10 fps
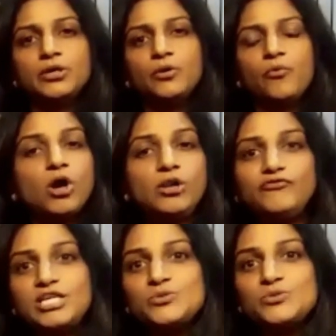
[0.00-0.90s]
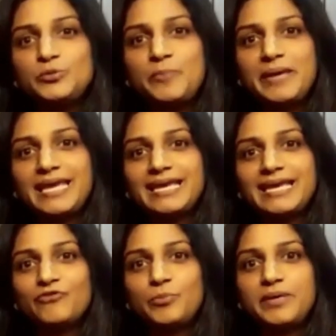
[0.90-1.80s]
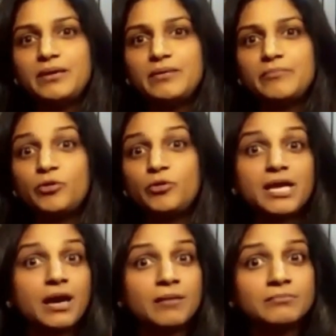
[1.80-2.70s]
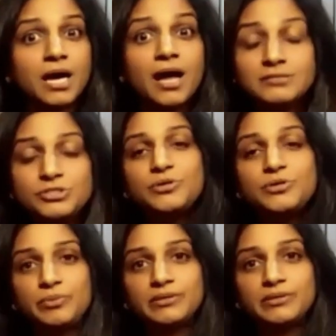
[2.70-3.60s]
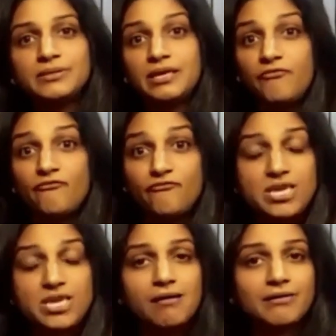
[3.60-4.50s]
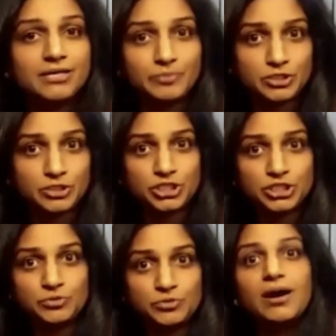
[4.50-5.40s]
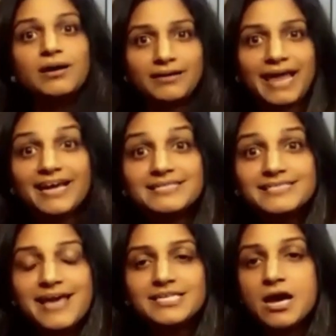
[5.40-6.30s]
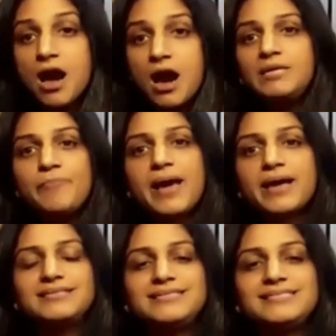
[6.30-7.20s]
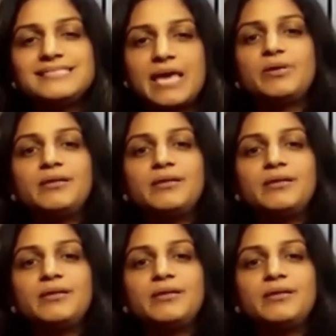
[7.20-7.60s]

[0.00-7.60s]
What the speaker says: all of these would become answerable if we are in a position to, like I said, unpack these chemical